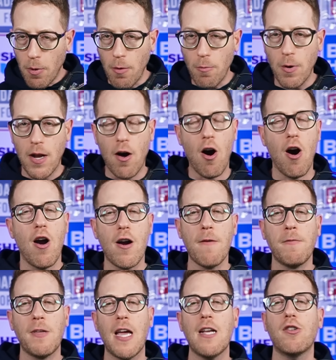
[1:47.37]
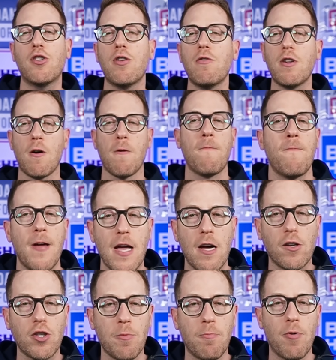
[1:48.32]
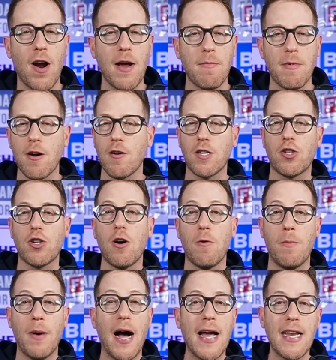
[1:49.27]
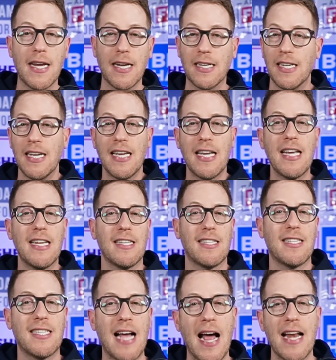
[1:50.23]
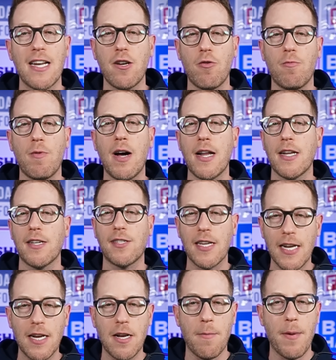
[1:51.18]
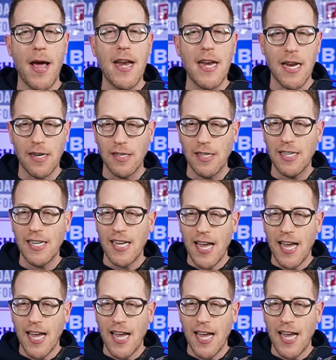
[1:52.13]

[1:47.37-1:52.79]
But when RFK Jr. failed to primary Joe Biden, he decided to run as an independent.